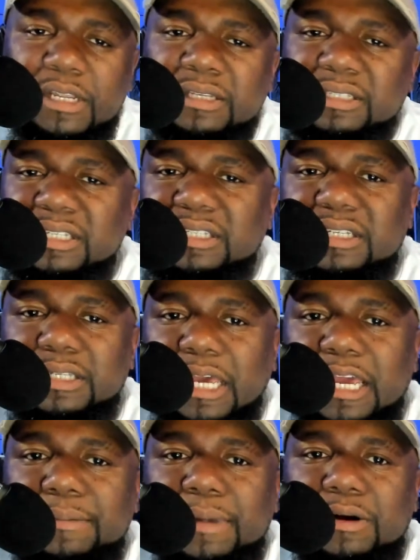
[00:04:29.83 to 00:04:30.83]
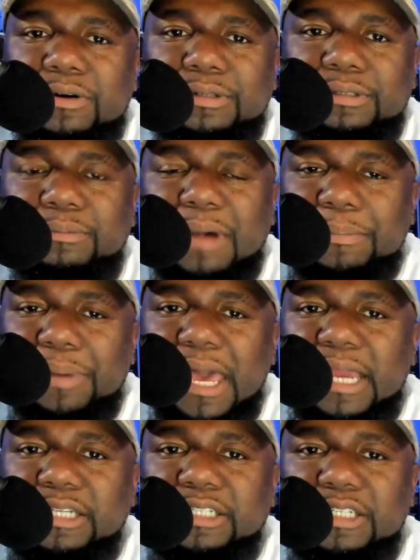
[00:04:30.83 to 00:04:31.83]
since this came out, my
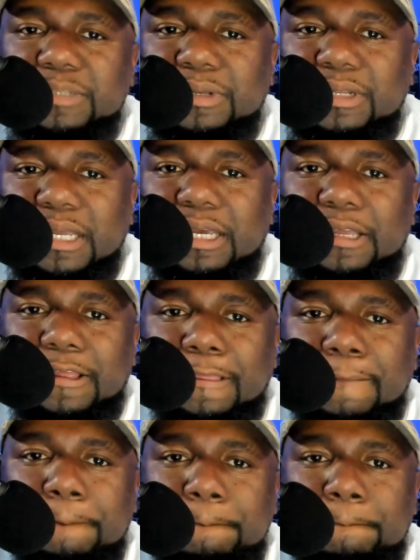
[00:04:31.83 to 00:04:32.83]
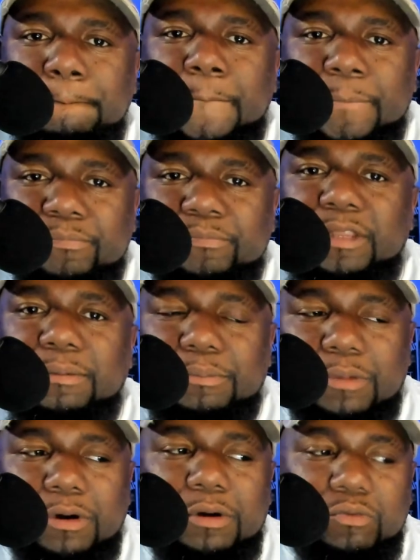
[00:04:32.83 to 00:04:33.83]
package has been late.
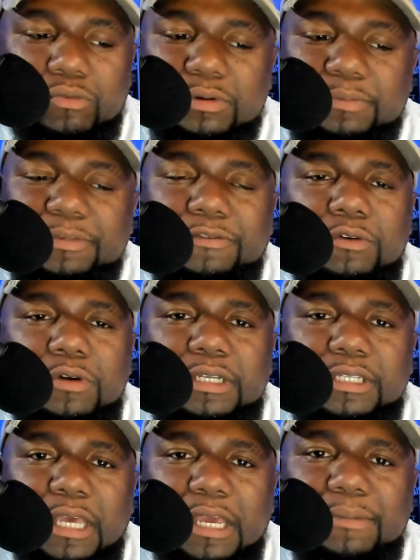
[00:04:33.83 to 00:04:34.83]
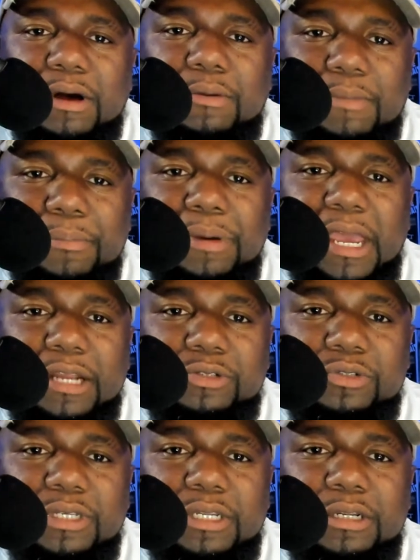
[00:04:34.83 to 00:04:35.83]
But when before this came out, my package
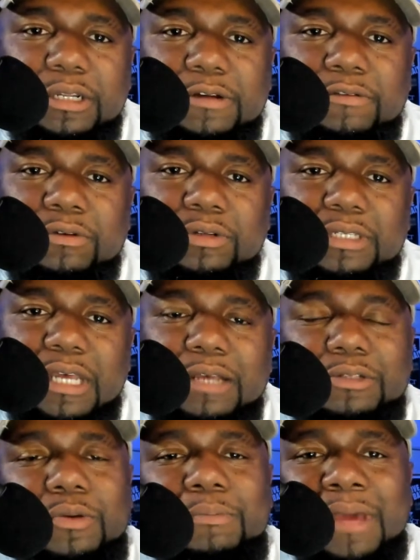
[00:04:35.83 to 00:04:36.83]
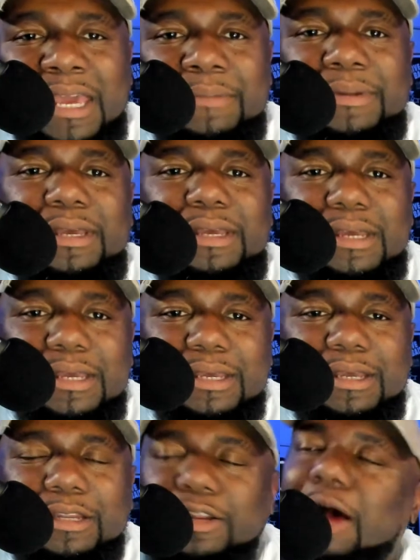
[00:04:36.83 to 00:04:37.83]
was getting delivered on time. So maybe,
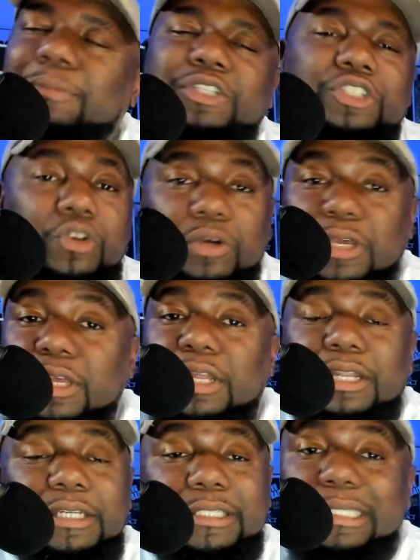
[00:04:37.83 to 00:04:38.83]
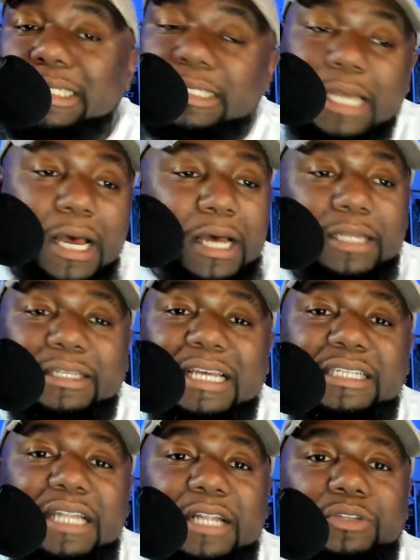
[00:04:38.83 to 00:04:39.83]
no, nah, I'm just joking. Listen, nah,
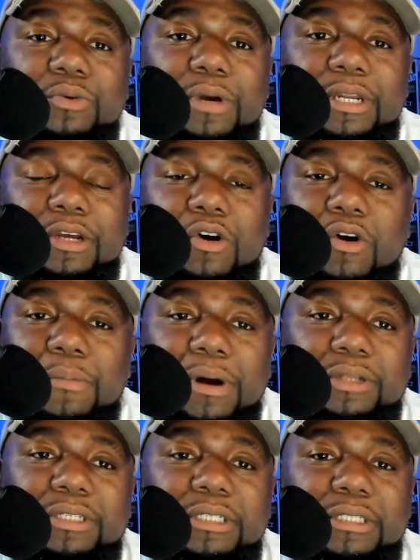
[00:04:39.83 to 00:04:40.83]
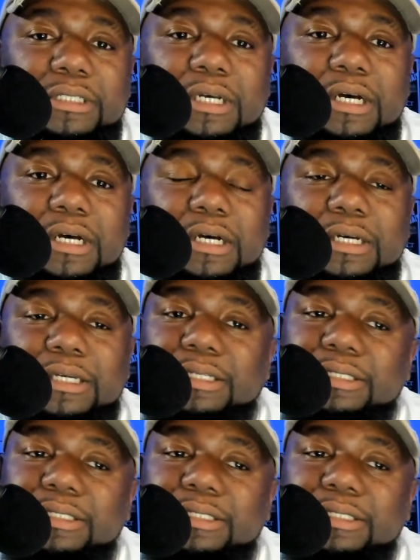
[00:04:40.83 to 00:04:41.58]
that's not the way to go about this. Uh,